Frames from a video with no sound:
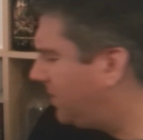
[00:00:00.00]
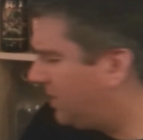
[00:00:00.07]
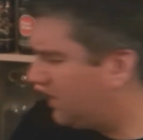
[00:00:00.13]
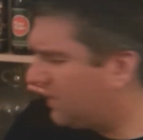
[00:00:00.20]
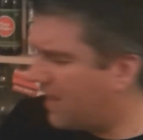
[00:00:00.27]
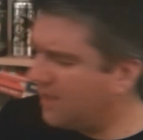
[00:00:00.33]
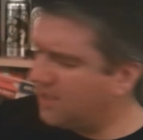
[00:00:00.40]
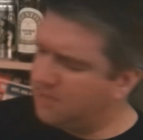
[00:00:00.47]

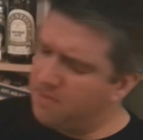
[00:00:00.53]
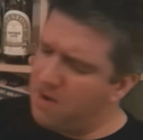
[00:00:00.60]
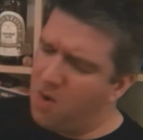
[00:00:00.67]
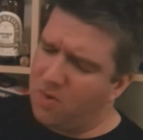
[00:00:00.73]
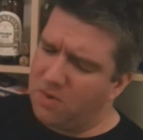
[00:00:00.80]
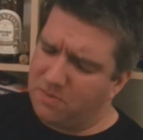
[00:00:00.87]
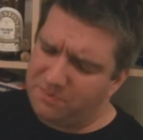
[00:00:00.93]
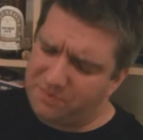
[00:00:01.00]
slight
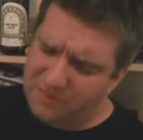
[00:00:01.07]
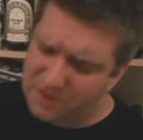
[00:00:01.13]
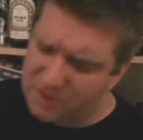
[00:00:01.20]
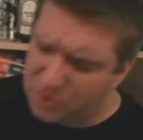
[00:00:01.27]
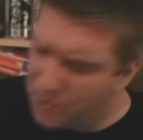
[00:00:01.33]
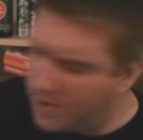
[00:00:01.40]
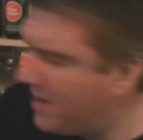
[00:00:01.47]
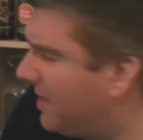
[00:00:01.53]
smoke,
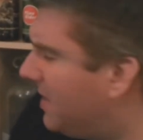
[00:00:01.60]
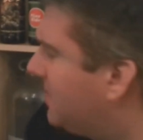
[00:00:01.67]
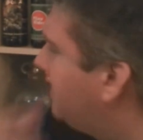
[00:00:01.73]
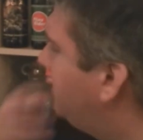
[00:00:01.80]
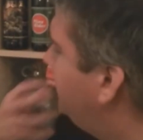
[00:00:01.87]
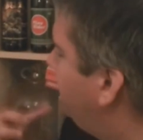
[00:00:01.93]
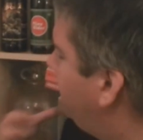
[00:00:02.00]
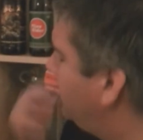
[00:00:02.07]
sweetness.
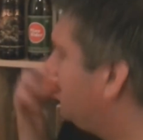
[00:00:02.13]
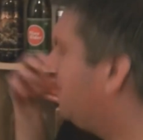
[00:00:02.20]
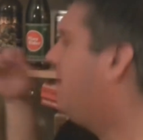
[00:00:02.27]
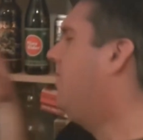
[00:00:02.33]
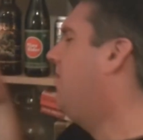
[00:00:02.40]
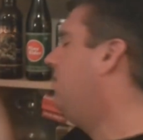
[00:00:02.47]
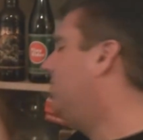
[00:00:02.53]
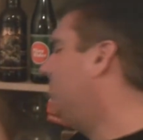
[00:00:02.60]

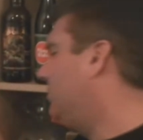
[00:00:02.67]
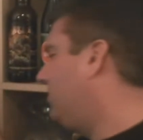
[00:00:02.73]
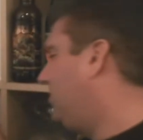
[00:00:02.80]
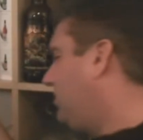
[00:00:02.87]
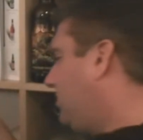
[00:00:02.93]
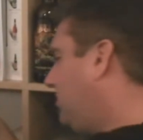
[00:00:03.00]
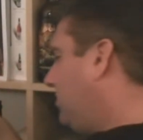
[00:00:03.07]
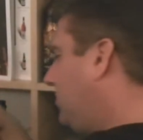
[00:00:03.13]
Oh,
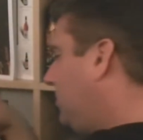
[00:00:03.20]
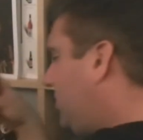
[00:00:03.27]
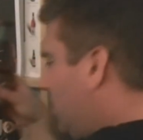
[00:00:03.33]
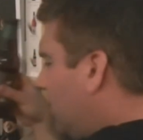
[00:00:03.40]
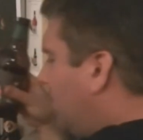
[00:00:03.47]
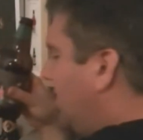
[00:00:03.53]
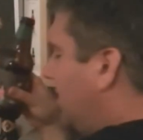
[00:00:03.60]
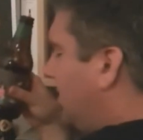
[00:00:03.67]

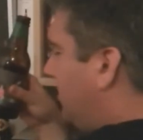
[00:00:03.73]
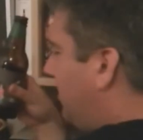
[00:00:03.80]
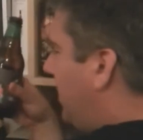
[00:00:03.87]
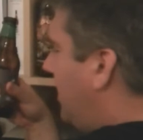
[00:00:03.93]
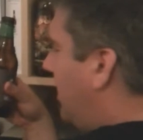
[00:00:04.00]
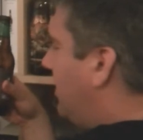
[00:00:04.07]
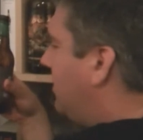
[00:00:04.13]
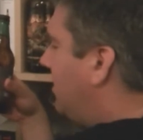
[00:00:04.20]
goodness me,
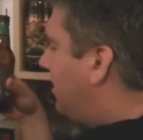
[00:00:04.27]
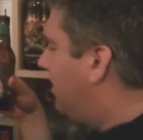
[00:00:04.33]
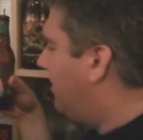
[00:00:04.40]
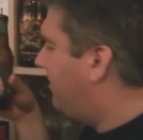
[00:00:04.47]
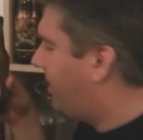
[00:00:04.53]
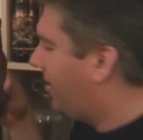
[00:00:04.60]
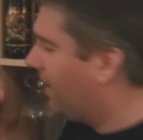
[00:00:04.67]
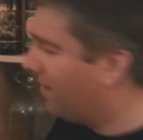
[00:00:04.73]
that's a
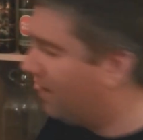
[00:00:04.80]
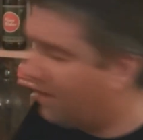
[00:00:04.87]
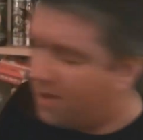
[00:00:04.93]
good beer.